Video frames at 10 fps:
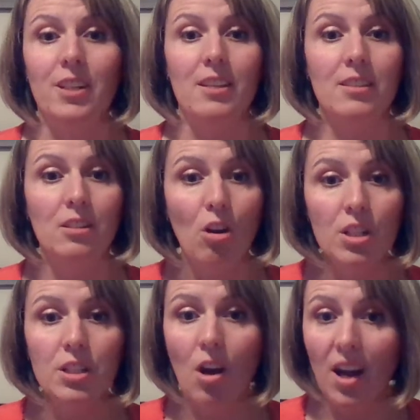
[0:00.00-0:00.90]
it is
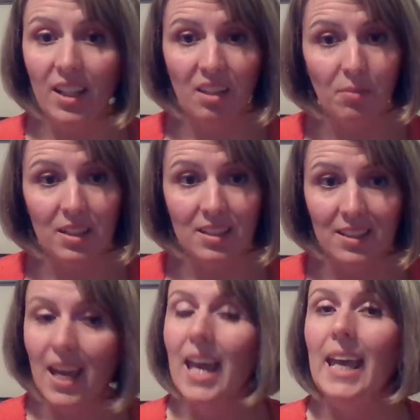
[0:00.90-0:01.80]
not
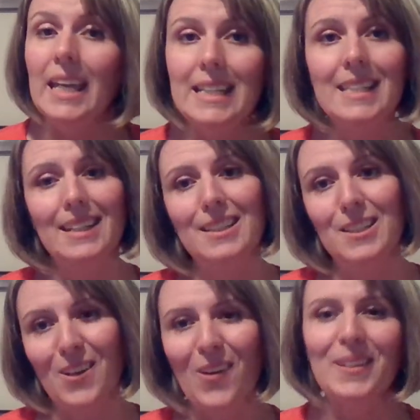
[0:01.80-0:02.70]
documented, it did
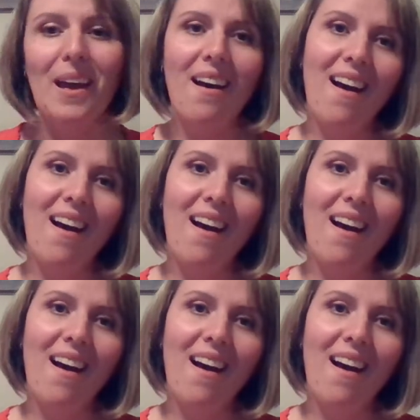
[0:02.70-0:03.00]
not